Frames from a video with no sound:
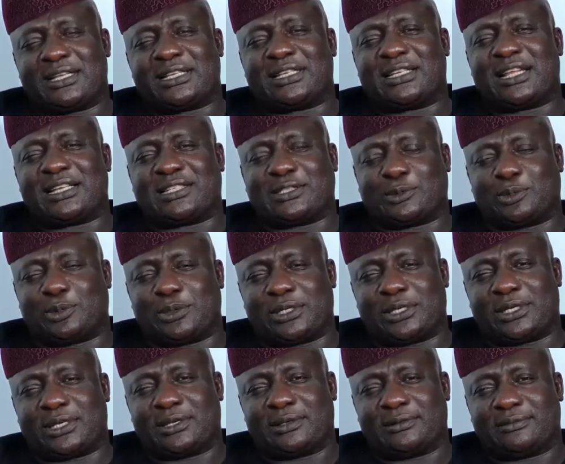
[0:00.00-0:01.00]
next
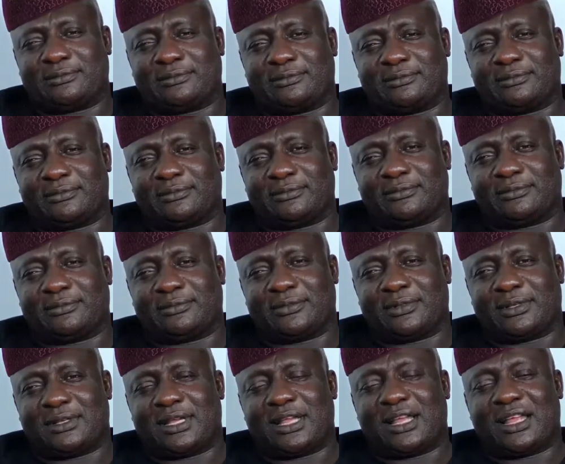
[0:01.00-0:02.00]
week.
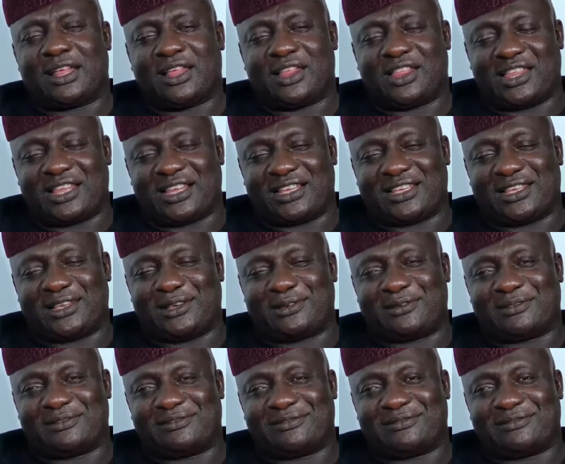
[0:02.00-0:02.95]
Thank you.